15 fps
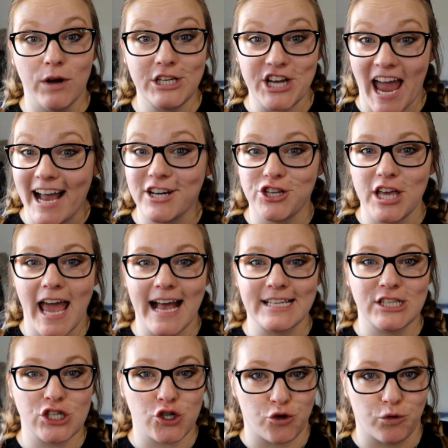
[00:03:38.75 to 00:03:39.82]
which actually
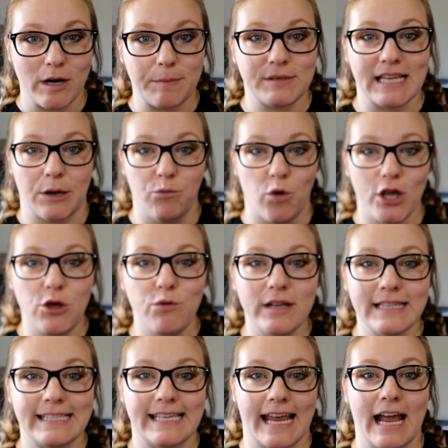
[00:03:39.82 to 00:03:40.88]
has scripts on what you
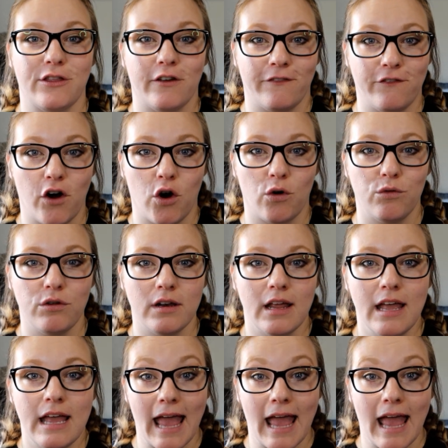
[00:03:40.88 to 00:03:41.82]
can say on the phone,